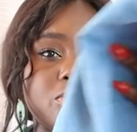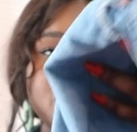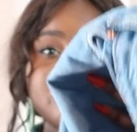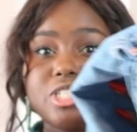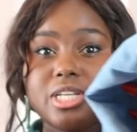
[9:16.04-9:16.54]
blue
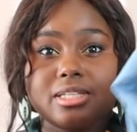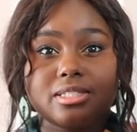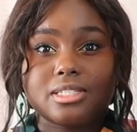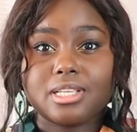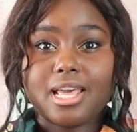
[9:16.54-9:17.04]
mum
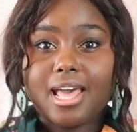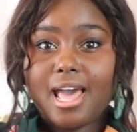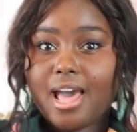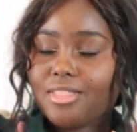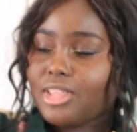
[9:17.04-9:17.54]
jeans,
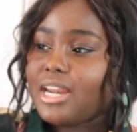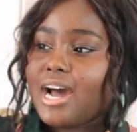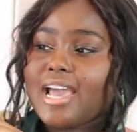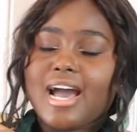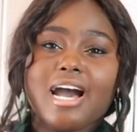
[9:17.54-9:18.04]
and then
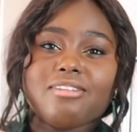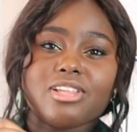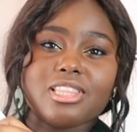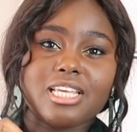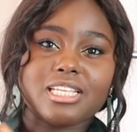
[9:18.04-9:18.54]
I
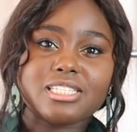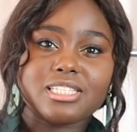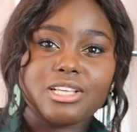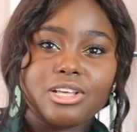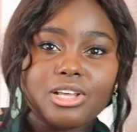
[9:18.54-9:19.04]
have
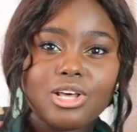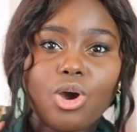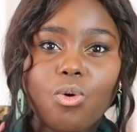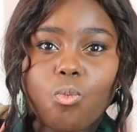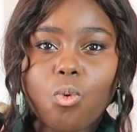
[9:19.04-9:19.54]
this
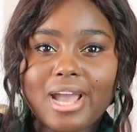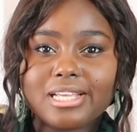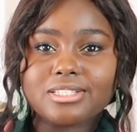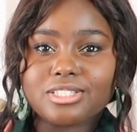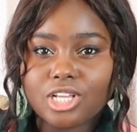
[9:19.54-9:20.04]

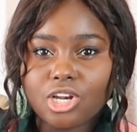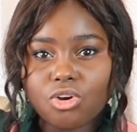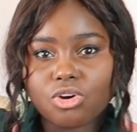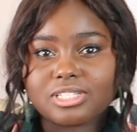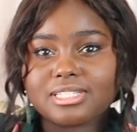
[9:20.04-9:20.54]
white
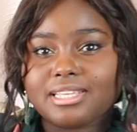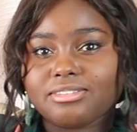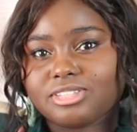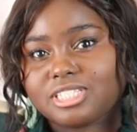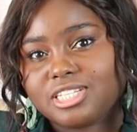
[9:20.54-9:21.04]
long
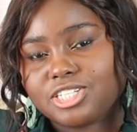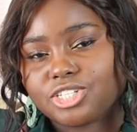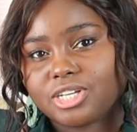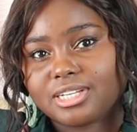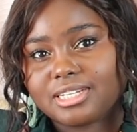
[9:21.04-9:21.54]
sleeve
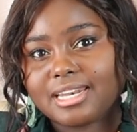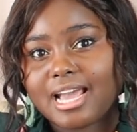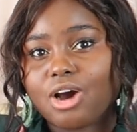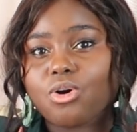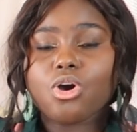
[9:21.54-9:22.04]
t-shirt.
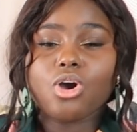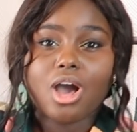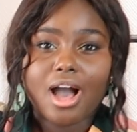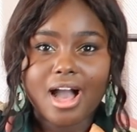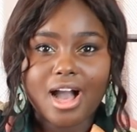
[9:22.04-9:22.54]
Now,
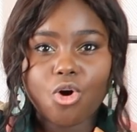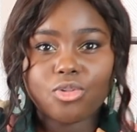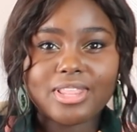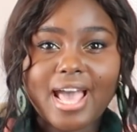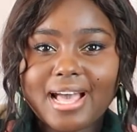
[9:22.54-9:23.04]

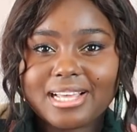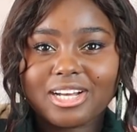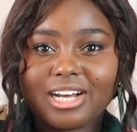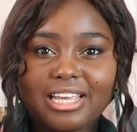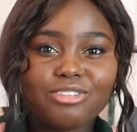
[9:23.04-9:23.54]
on the
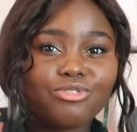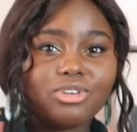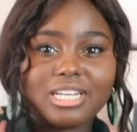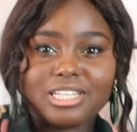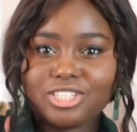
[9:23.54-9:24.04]
hanger, it
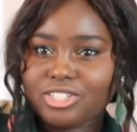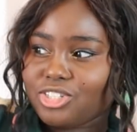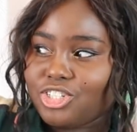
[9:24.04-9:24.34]
really